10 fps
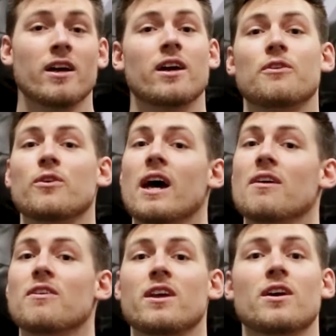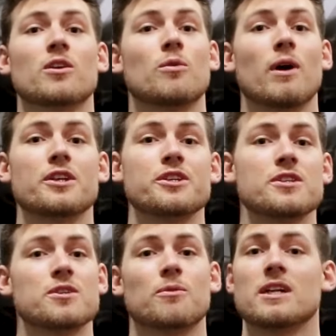If you have any other
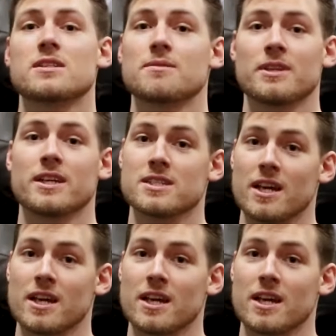questions or want some things